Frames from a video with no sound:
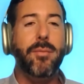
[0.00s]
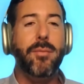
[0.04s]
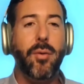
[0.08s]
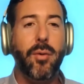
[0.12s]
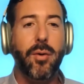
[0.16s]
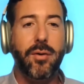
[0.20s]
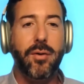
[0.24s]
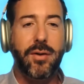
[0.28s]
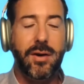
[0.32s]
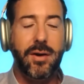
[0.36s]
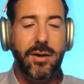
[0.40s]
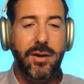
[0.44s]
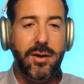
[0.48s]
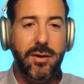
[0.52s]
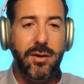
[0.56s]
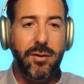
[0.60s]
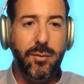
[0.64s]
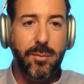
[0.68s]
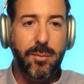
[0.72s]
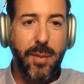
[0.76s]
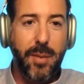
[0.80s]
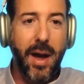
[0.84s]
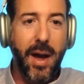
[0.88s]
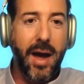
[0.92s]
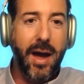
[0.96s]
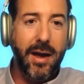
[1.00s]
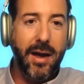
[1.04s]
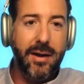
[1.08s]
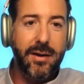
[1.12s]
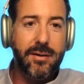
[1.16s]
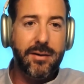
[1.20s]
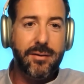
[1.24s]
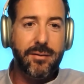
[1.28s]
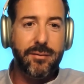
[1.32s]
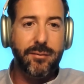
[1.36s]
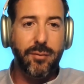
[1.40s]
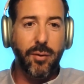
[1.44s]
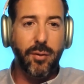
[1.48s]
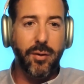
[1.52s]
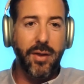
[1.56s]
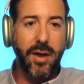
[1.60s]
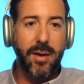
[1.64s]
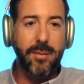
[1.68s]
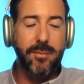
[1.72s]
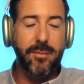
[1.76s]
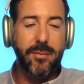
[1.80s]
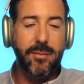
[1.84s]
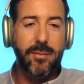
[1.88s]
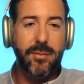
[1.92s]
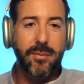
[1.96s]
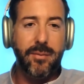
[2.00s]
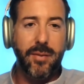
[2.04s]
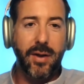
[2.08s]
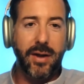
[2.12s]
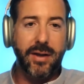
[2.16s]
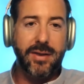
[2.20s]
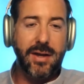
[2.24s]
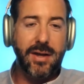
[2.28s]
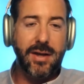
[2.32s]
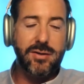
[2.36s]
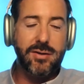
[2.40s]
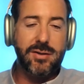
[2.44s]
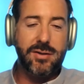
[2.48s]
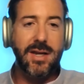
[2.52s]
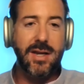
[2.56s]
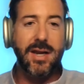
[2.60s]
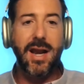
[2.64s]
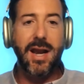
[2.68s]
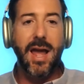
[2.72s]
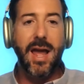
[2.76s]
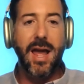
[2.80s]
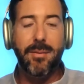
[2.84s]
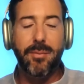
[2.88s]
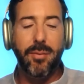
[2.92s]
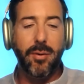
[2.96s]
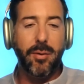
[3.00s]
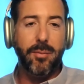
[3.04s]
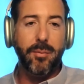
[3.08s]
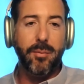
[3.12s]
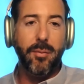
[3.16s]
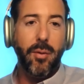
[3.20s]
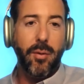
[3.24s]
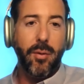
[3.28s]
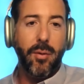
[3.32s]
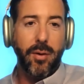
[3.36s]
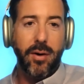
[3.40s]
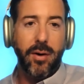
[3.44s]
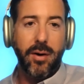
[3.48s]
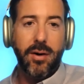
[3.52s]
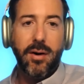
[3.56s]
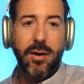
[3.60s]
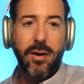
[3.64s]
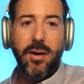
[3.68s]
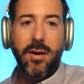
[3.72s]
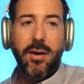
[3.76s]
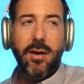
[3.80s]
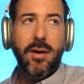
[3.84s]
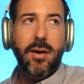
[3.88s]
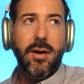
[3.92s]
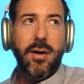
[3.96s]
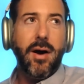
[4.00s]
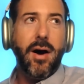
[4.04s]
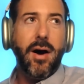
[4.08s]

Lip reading: get more than you pay for them. They just enable more.